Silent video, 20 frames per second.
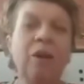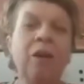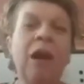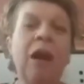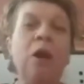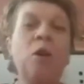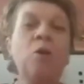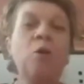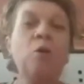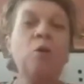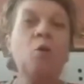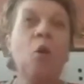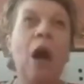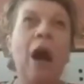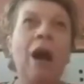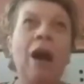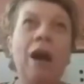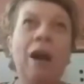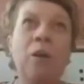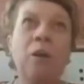Ola
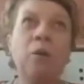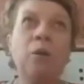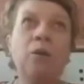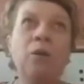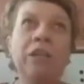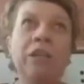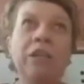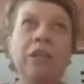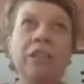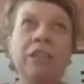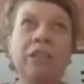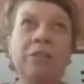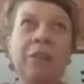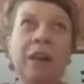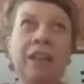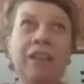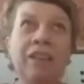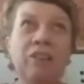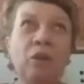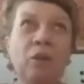Oluwa. Okay, the
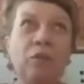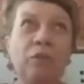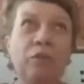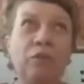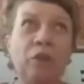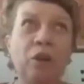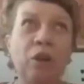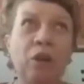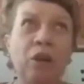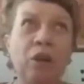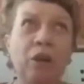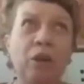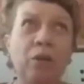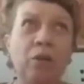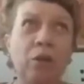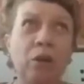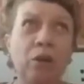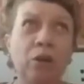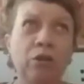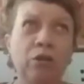wealth of
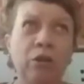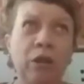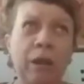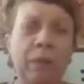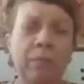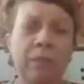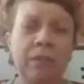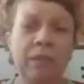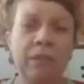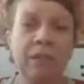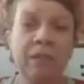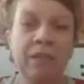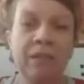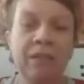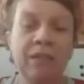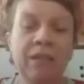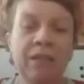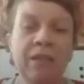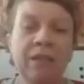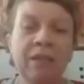God, Abi.
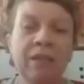